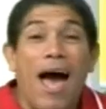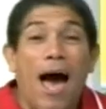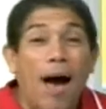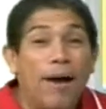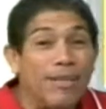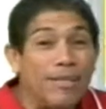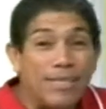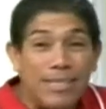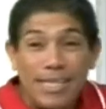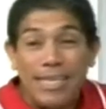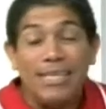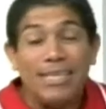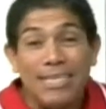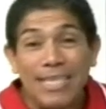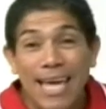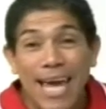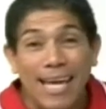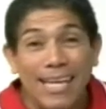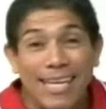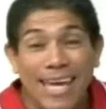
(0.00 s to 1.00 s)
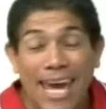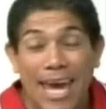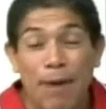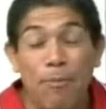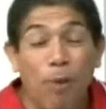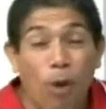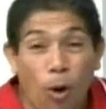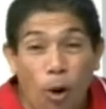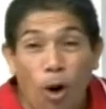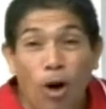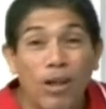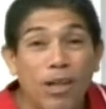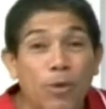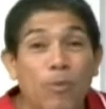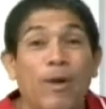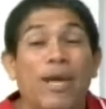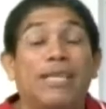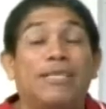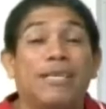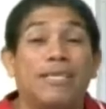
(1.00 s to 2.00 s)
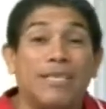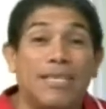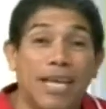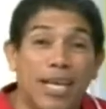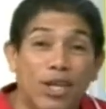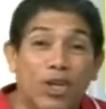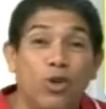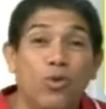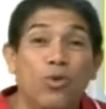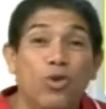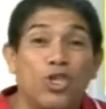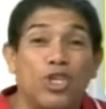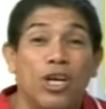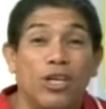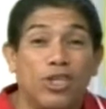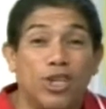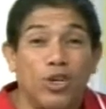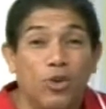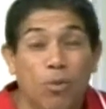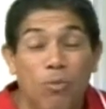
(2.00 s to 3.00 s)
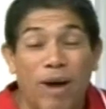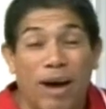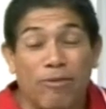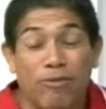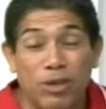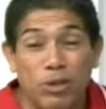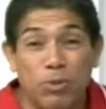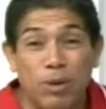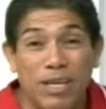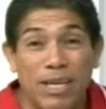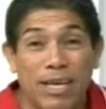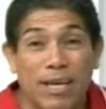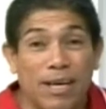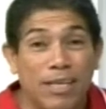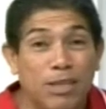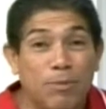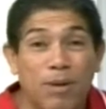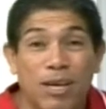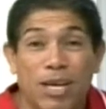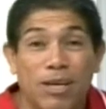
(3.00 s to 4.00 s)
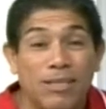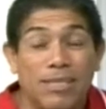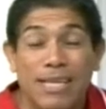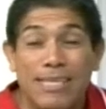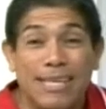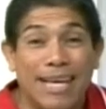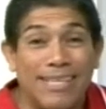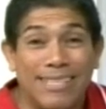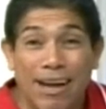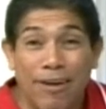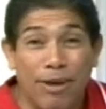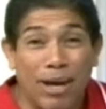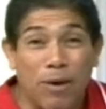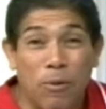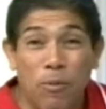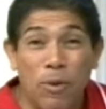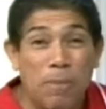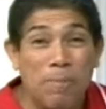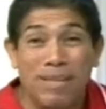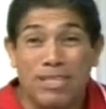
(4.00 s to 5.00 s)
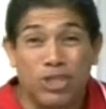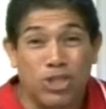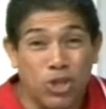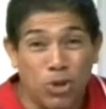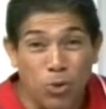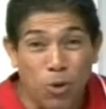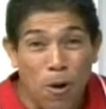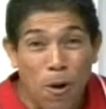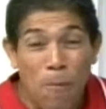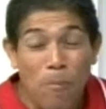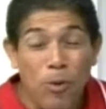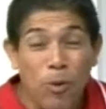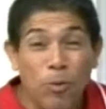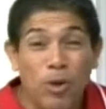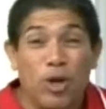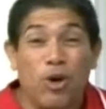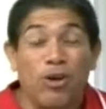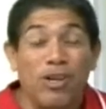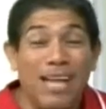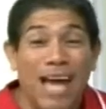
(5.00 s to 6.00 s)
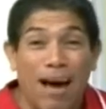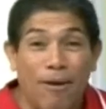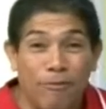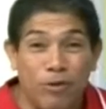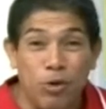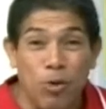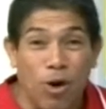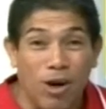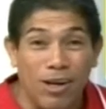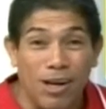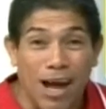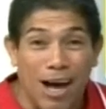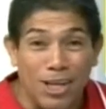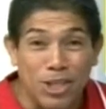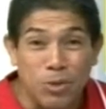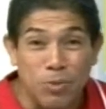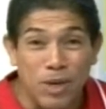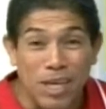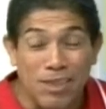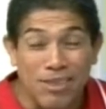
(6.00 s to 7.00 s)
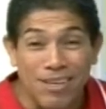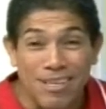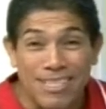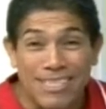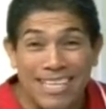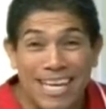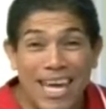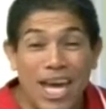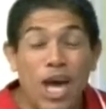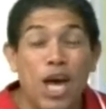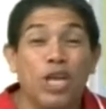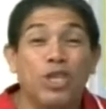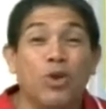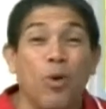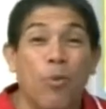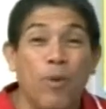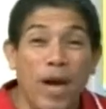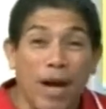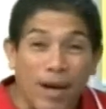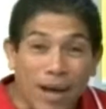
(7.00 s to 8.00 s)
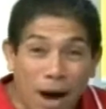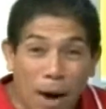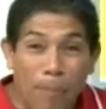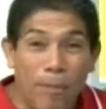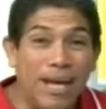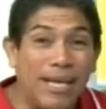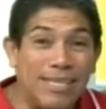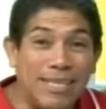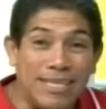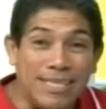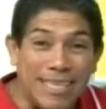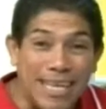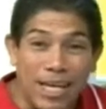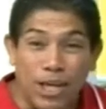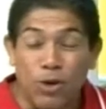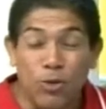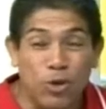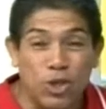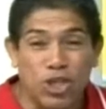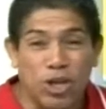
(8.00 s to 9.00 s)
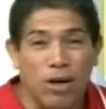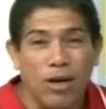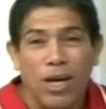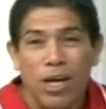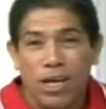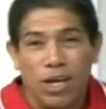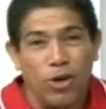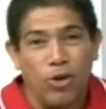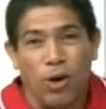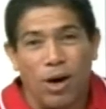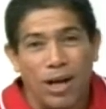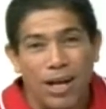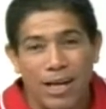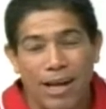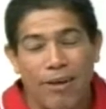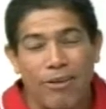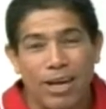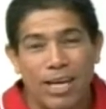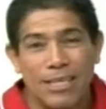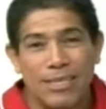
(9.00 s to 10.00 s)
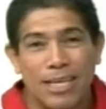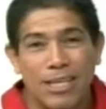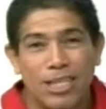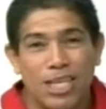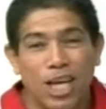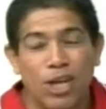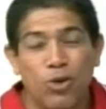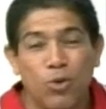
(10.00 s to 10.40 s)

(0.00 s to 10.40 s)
TCN came all the way to St. Lucia to do breakfast with Deacons because they said, Derek, we missed you. We couldn't have you on last week Thursday, so we are coming to St. Lucia. You know, Uncle Derek is in St.